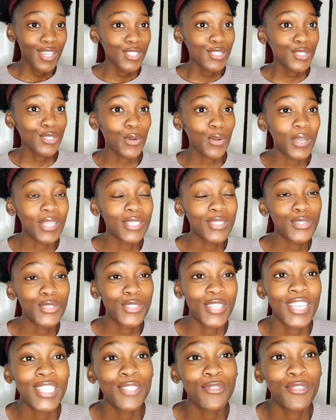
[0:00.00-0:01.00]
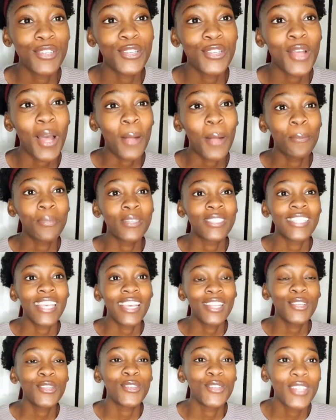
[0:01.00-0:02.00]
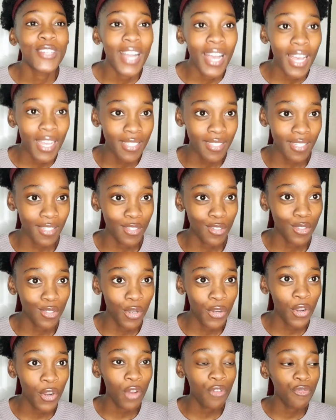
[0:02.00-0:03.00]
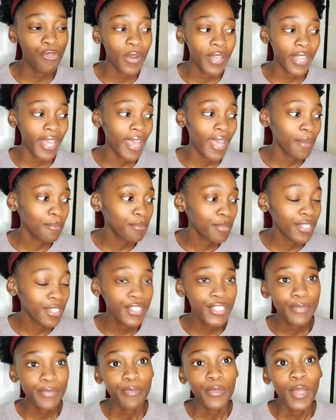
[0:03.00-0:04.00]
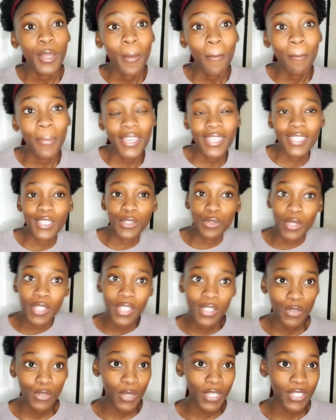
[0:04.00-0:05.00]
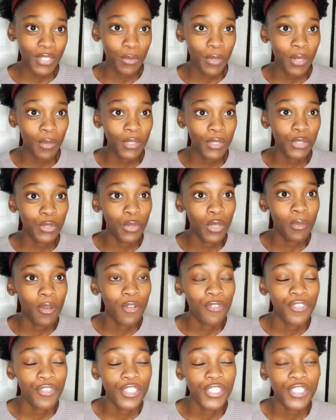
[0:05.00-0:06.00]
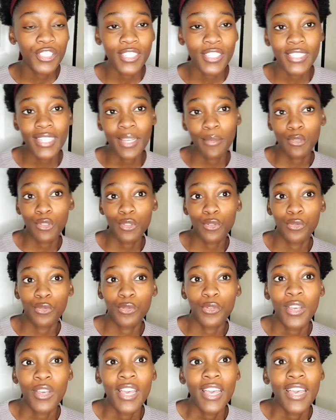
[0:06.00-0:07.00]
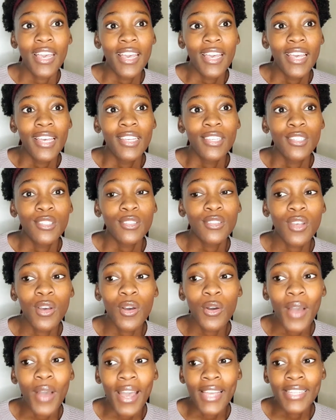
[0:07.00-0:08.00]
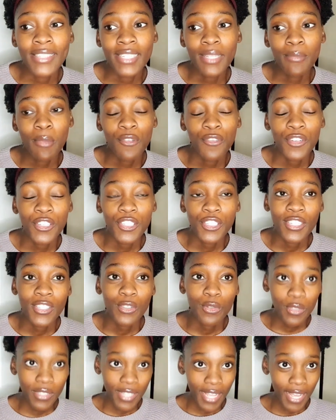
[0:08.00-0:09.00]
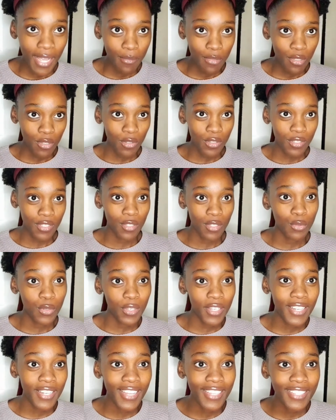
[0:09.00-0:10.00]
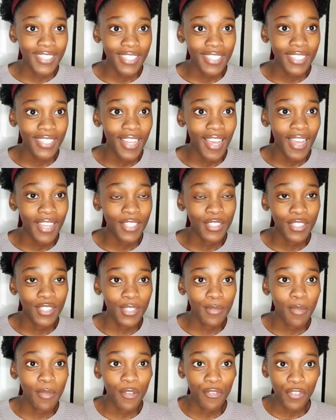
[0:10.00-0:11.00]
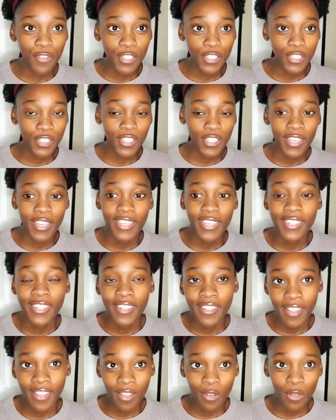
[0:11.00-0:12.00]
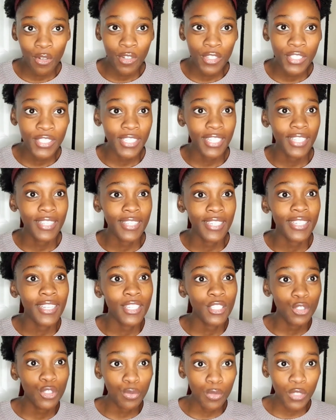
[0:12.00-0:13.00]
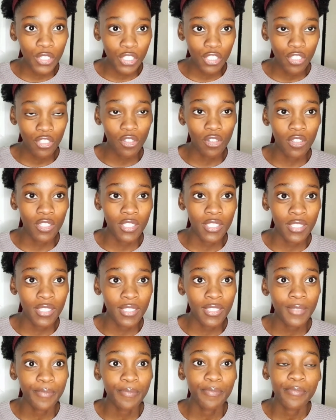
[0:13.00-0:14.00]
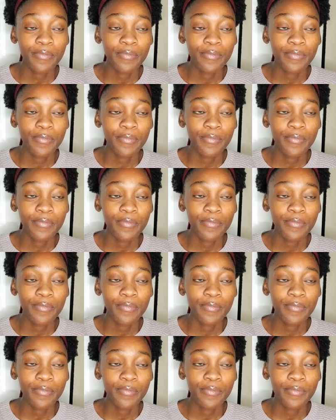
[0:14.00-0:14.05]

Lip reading: So in today's video, I'll be telling you guys a story of what happened back in 2020 when I was doing my first year times two. So I did my first year two times, because in 2019 I did my first year in another course and then I switched courses,